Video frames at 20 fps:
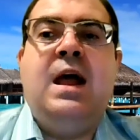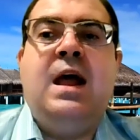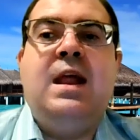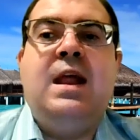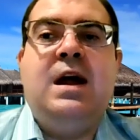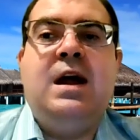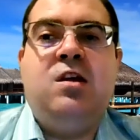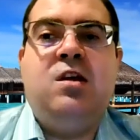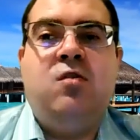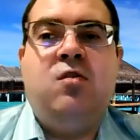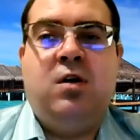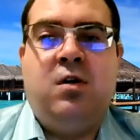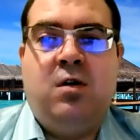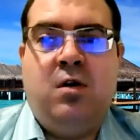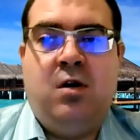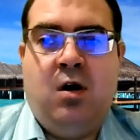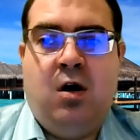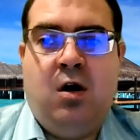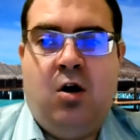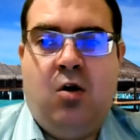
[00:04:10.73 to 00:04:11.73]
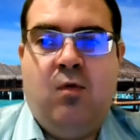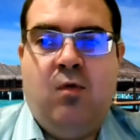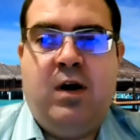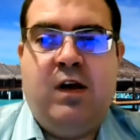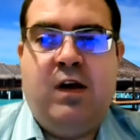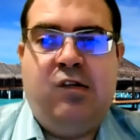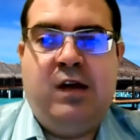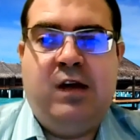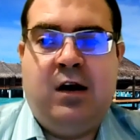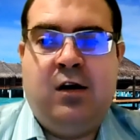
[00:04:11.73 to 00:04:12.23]
And then you can
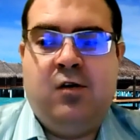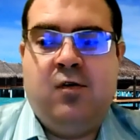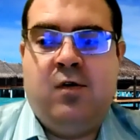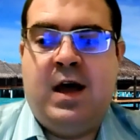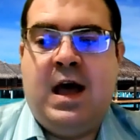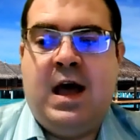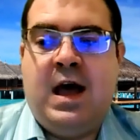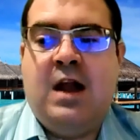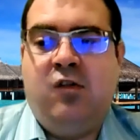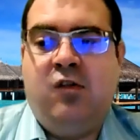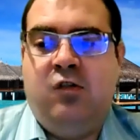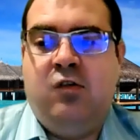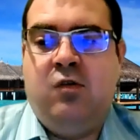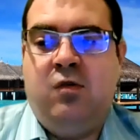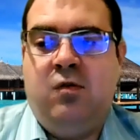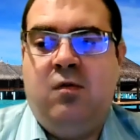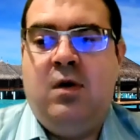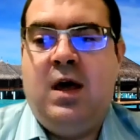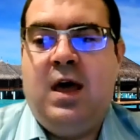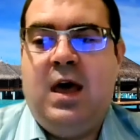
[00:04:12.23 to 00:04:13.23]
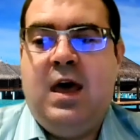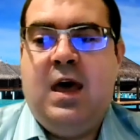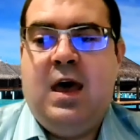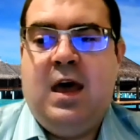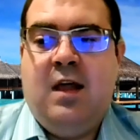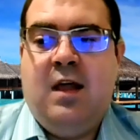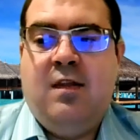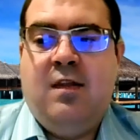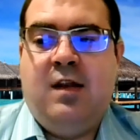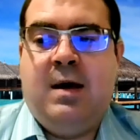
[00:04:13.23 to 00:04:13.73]
always then go ahead and do
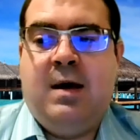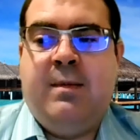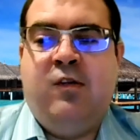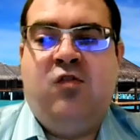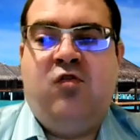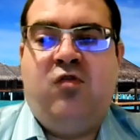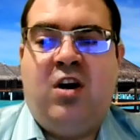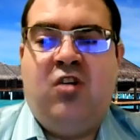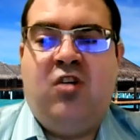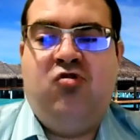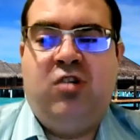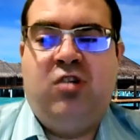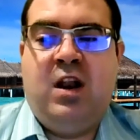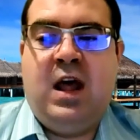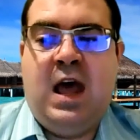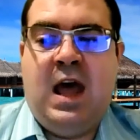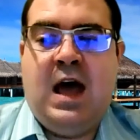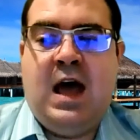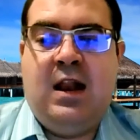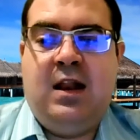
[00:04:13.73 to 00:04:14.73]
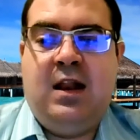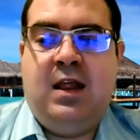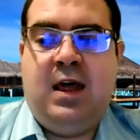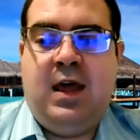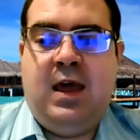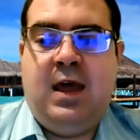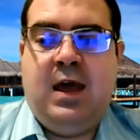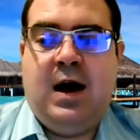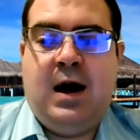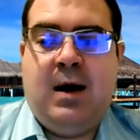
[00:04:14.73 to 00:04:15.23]
the demonstration and
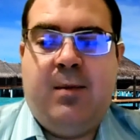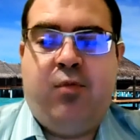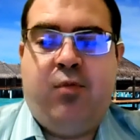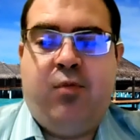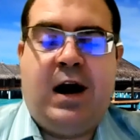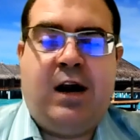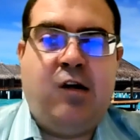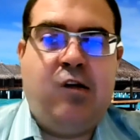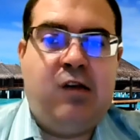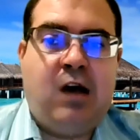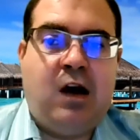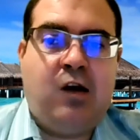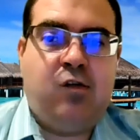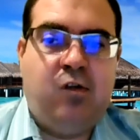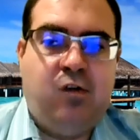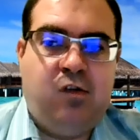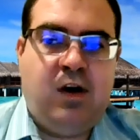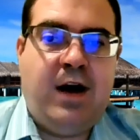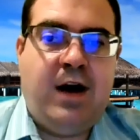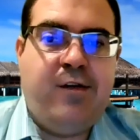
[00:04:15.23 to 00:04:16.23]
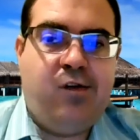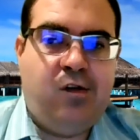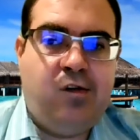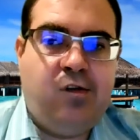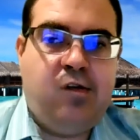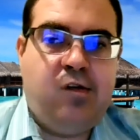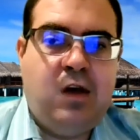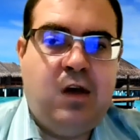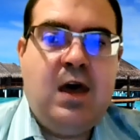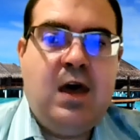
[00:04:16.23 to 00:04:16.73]
the practice
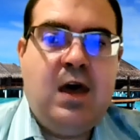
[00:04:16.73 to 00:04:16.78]
exercises.